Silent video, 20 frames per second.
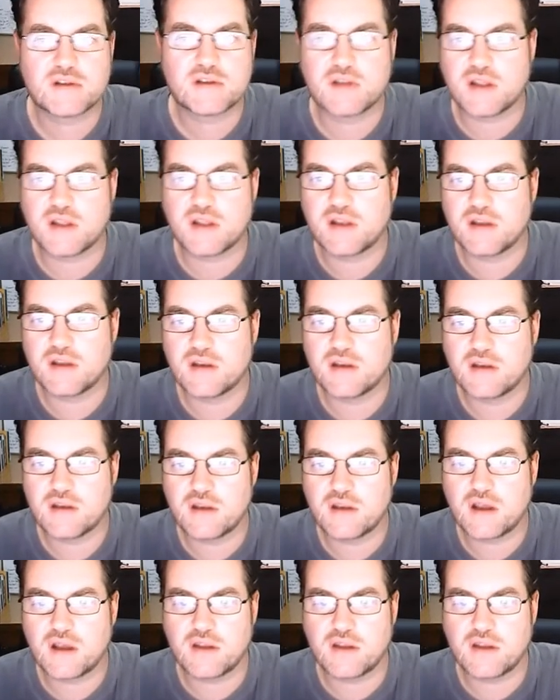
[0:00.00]
then
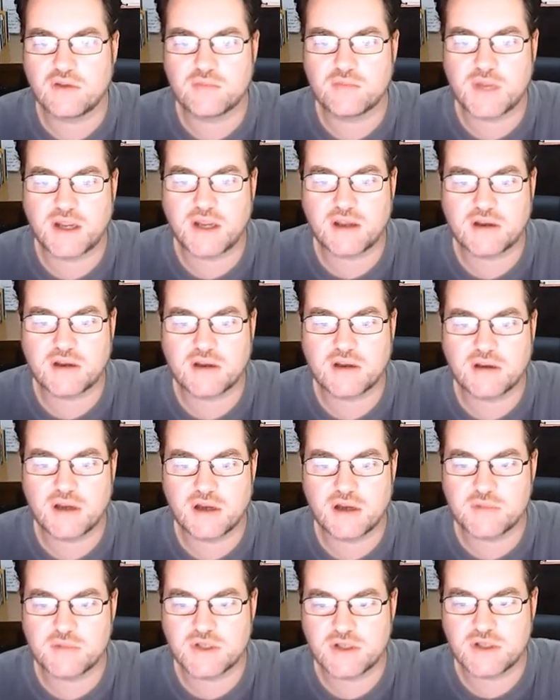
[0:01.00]
you'll make a
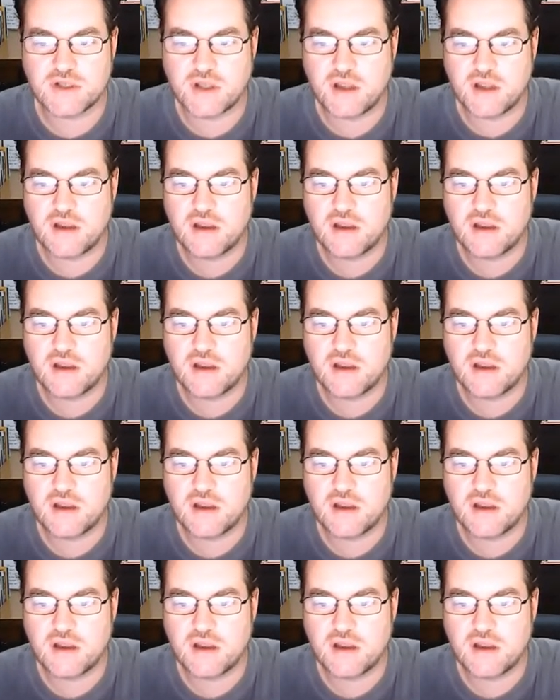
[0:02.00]
commission there.